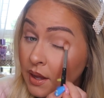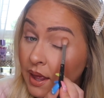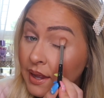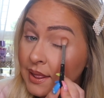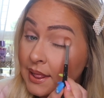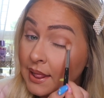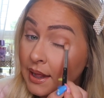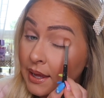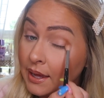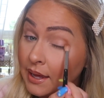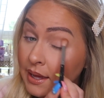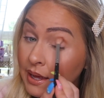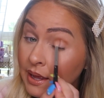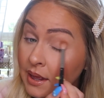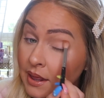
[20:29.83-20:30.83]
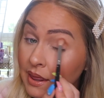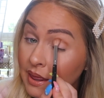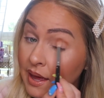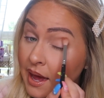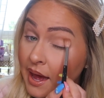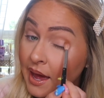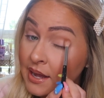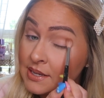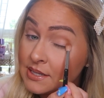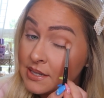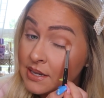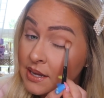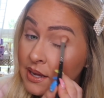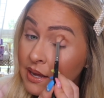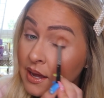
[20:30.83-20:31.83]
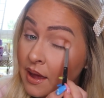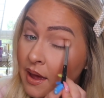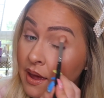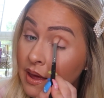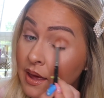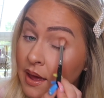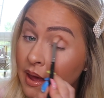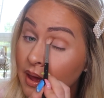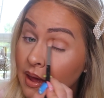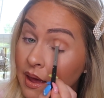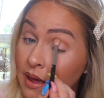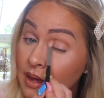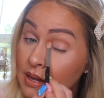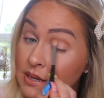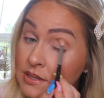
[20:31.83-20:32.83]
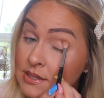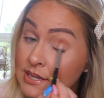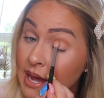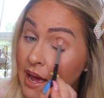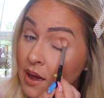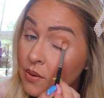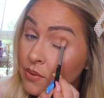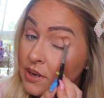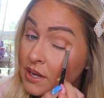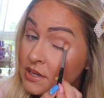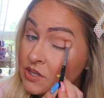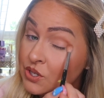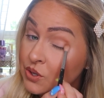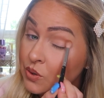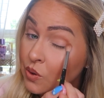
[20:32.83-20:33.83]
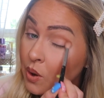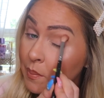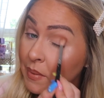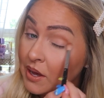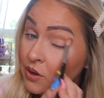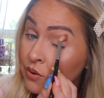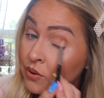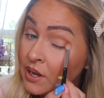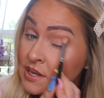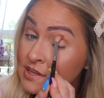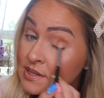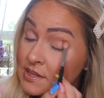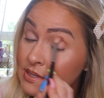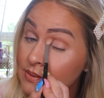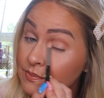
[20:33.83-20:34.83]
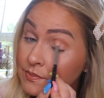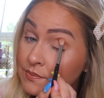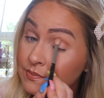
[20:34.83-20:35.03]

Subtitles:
and lay that down into my crease.